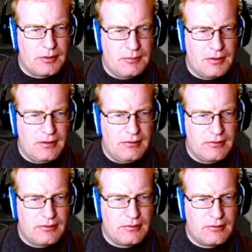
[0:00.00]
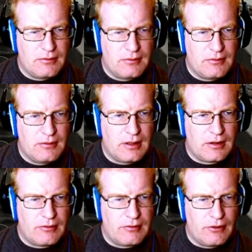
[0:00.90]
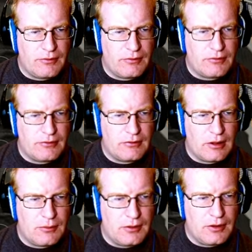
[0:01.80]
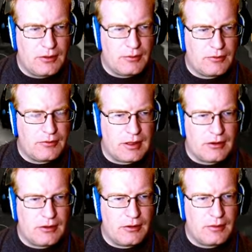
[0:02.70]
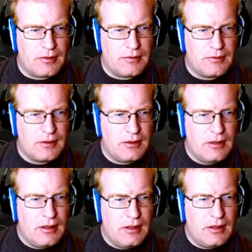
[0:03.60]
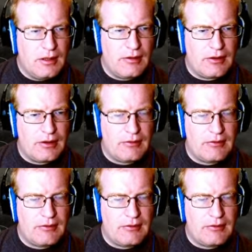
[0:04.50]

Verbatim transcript: in place. Yeah, because the sulfur's down below, so that can go there. That'll get us